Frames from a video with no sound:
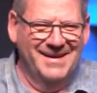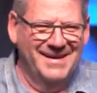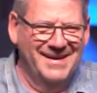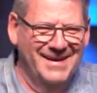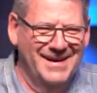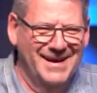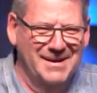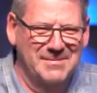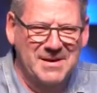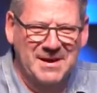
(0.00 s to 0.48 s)

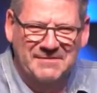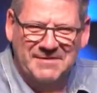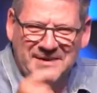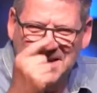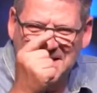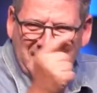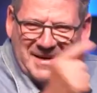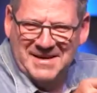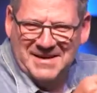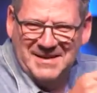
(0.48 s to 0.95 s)
and I'm
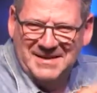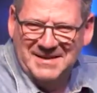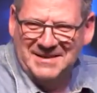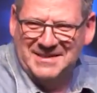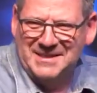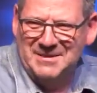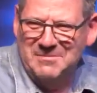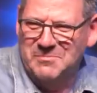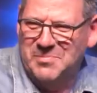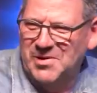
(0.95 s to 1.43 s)
having
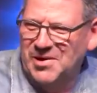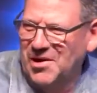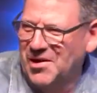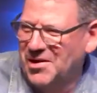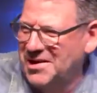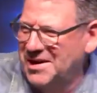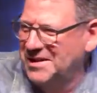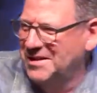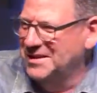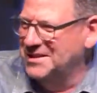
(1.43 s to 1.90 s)
some
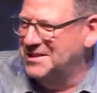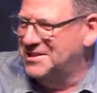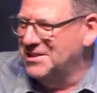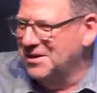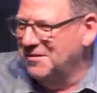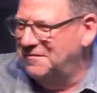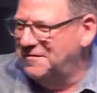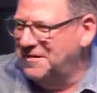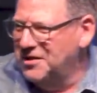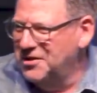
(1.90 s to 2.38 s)
biryani this
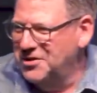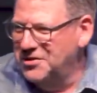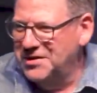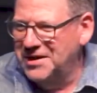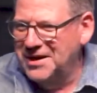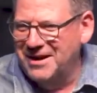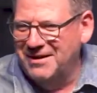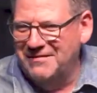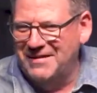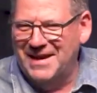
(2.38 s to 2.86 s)
afternoon,
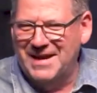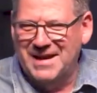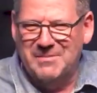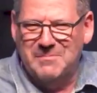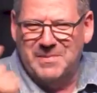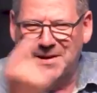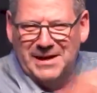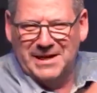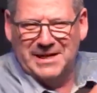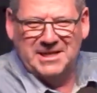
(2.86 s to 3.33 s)
and I've had a
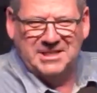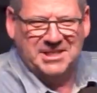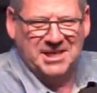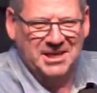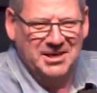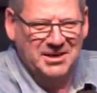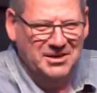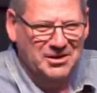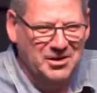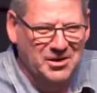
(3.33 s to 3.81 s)
bunny
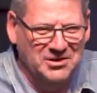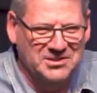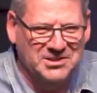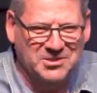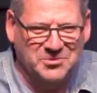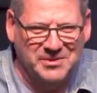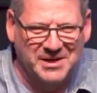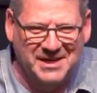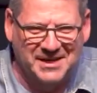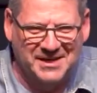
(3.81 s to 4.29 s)
chow
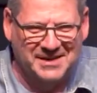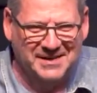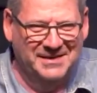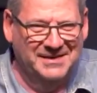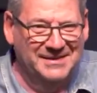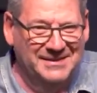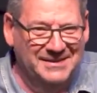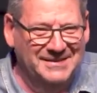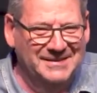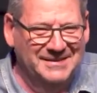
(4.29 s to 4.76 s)
last week.
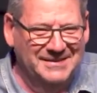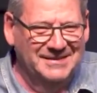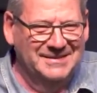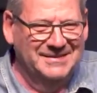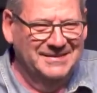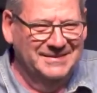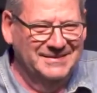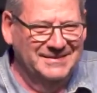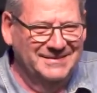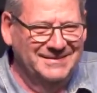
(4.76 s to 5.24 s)

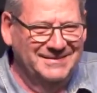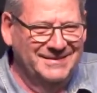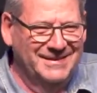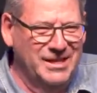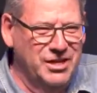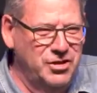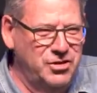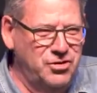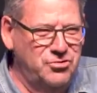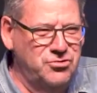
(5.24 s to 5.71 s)

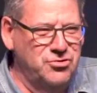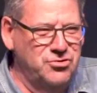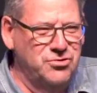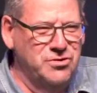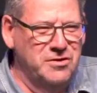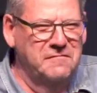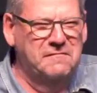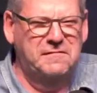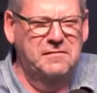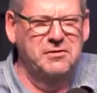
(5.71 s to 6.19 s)
You,
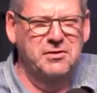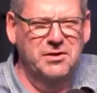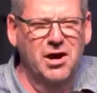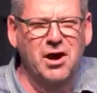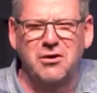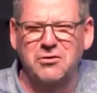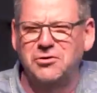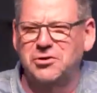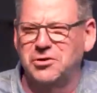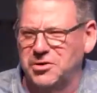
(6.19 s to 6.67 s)
if you
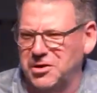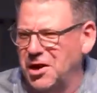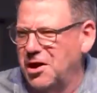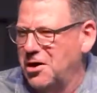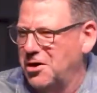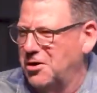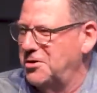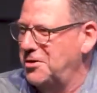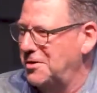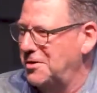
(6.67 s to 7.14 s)
know, you know.